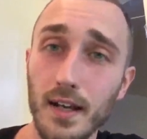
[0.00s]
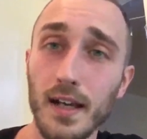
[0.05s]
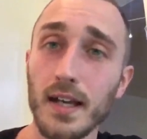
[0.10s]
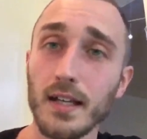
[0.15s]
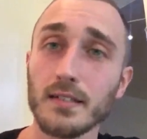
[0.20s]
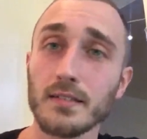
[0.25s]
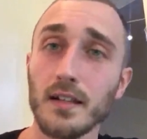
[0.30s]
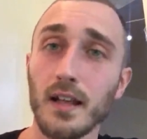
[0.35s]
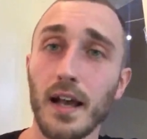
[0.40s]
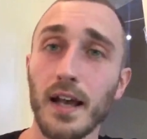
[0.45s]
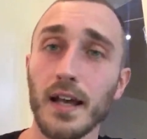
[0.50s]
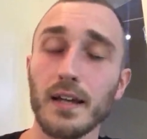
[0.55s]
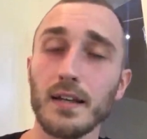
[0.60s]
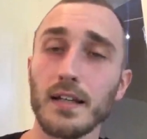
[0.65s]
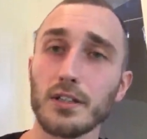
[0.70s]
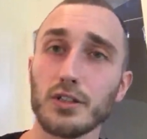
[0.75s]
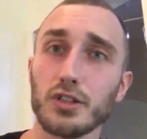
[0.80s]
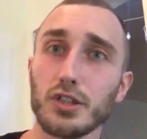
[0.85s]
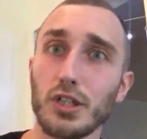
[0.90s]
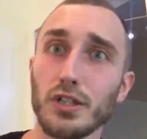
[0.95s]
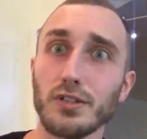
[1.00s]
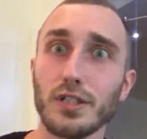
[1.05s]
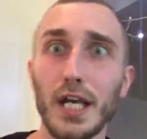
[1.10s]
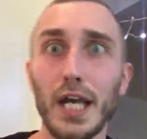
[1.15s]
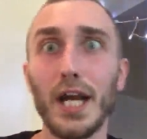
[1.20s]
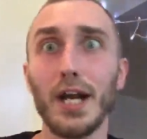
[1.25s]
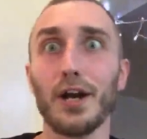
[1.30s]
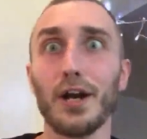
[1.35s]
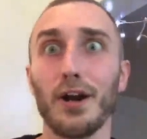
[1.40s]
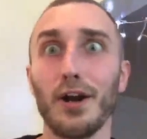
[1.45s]
It's like, it's just
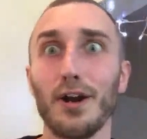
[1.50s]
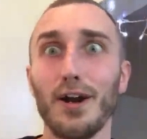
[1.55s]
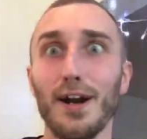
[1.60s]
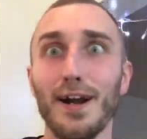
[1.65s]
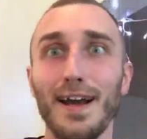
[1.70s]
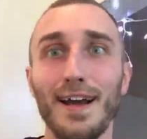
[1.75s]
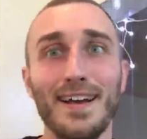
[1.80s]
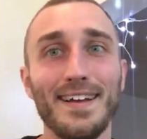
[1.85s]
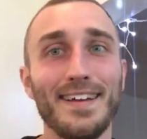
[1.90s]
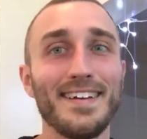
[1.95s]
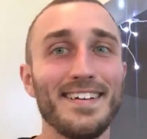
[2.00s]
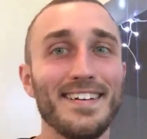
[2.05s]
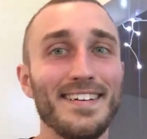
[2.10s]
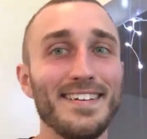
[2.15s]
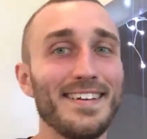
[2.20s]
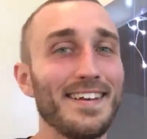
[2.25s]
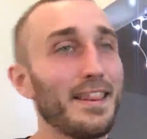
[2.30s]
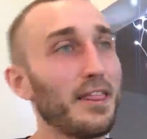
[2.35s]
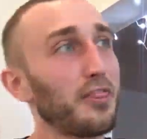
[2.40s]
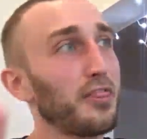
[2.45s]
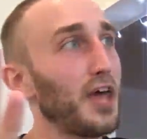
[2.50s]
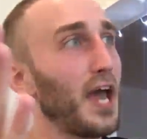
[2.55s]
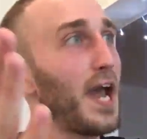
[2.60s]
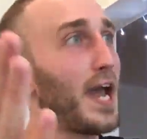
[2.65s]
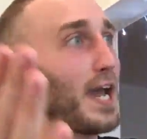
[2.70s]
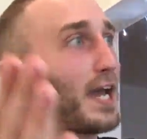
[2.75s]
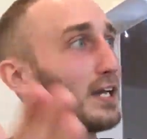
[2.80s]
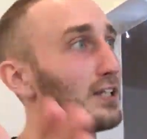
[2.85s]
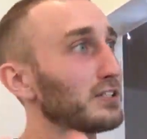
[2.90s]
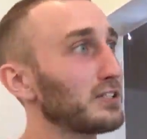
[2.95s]
here.
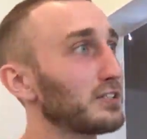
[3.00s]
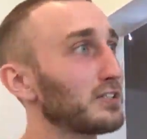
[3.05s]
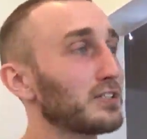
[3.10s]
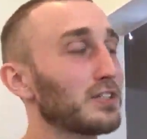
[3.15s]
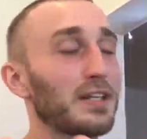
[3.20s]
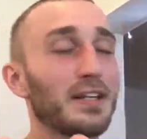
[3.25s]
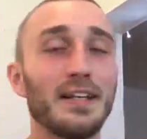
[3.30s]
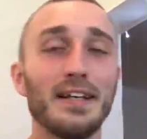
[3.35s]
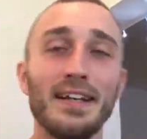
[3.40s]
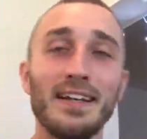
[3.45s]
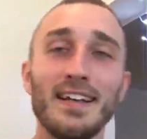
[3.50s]
Thanks.